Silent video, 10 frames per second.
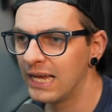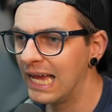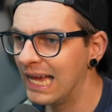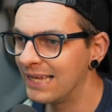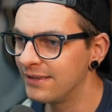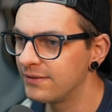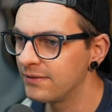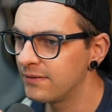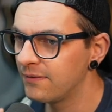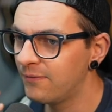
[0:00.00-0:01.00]
And
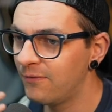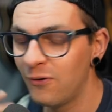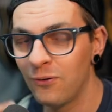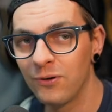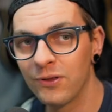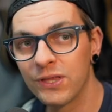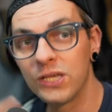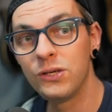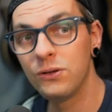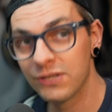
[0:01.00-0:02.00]
for the
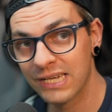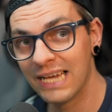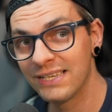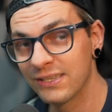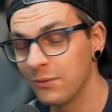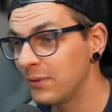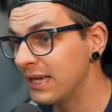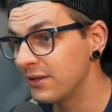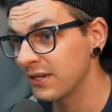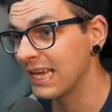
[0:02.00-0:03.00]
use case that we're
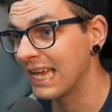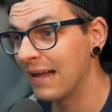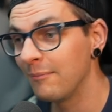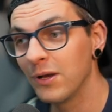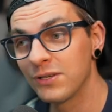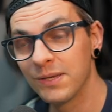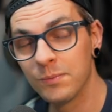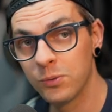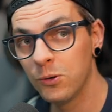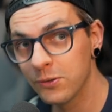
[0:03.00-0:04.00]
looking at, most
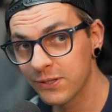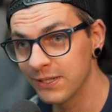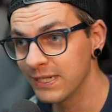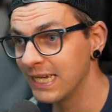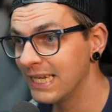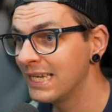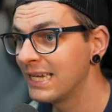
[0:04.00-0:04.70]
importantly,